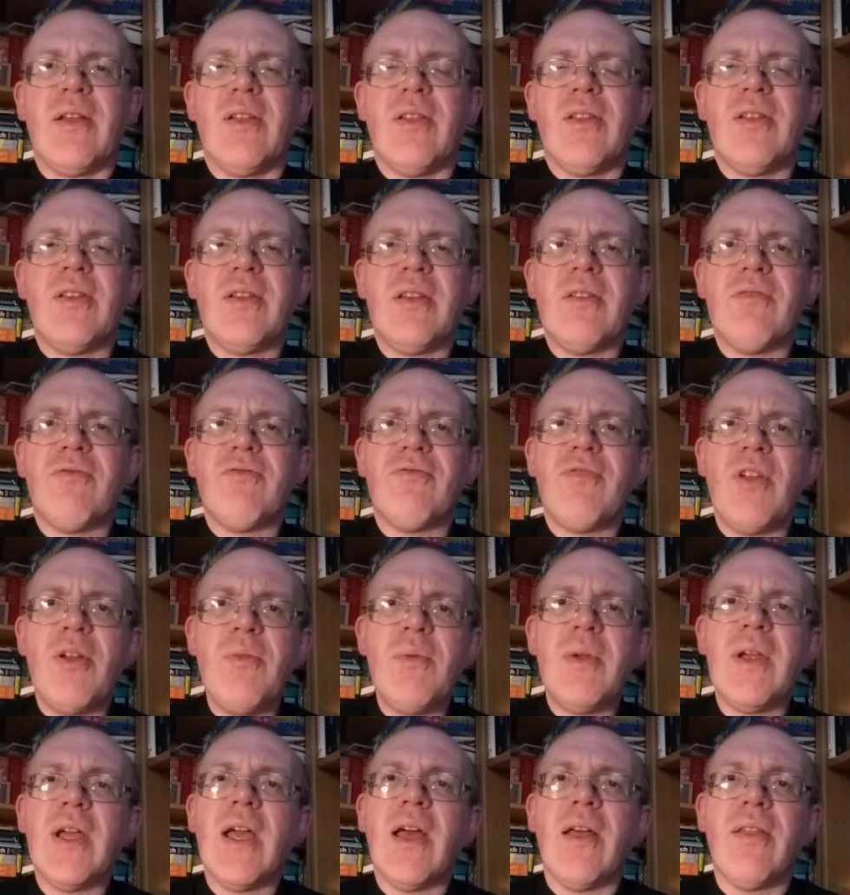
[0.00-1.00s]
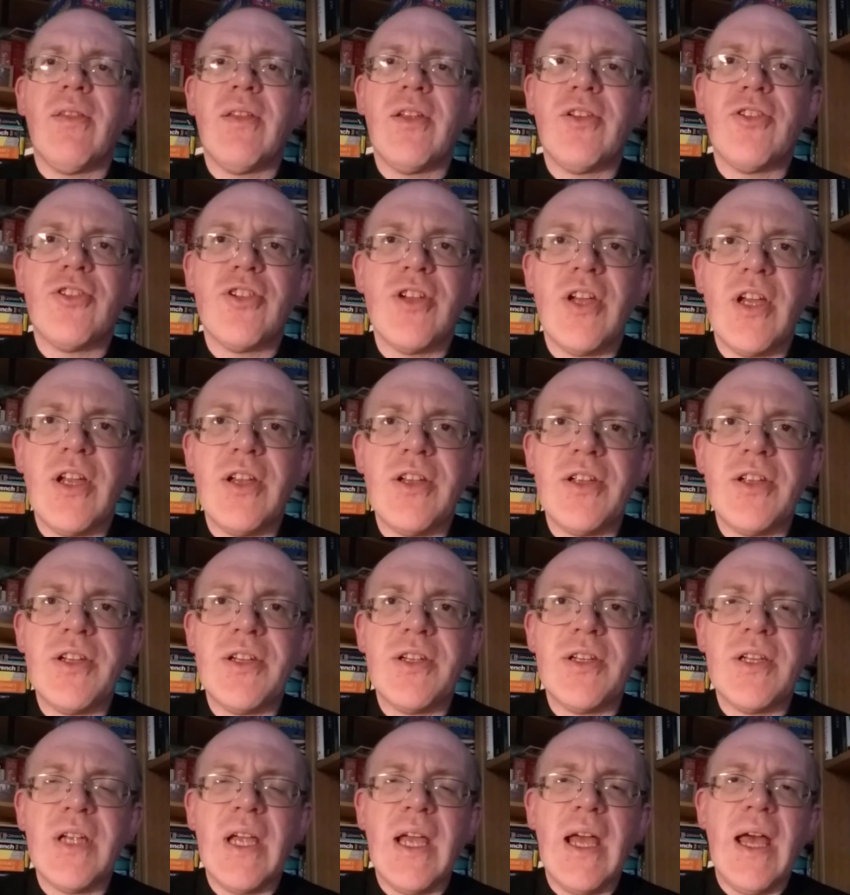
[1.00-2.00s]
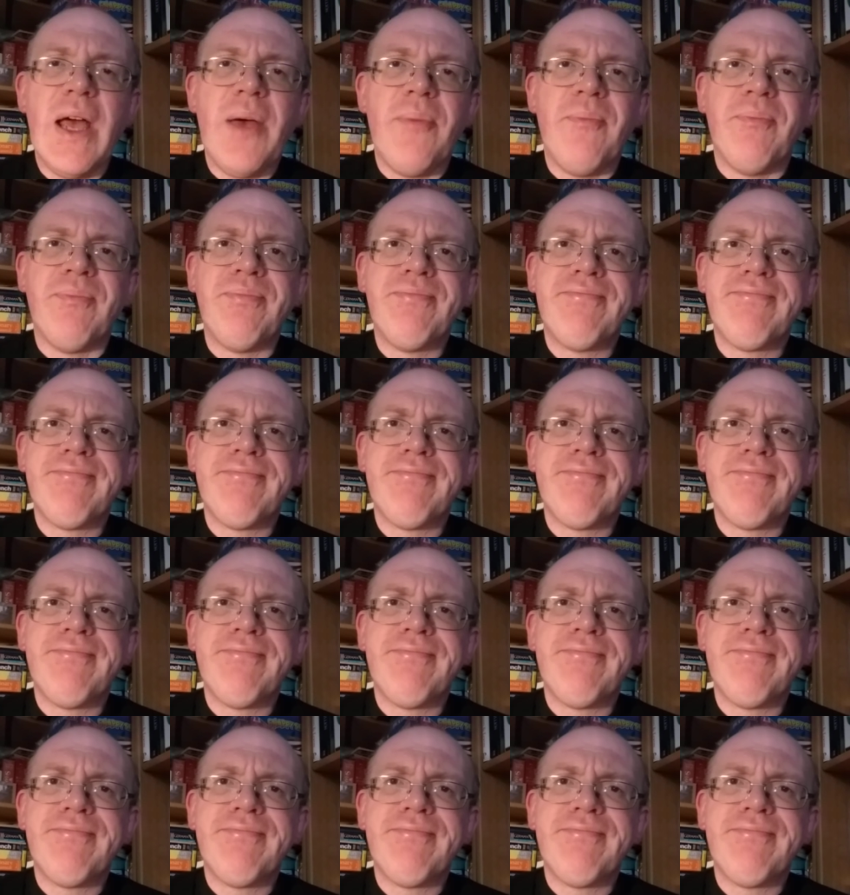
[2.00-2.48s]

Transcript: the, the Roman Catholic Church um,